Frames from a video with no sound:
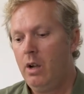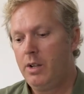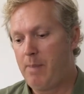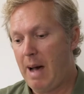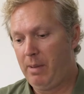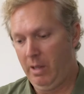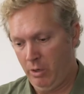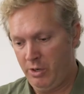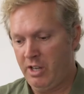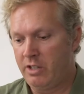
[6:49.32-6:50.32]
The
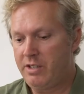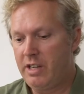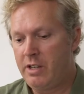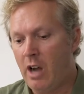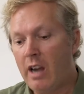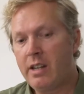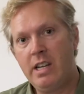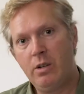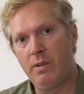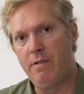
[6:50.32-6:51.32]
Babylonians did not
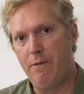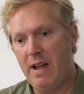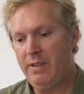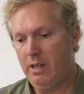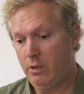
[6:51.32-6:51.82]
need to invent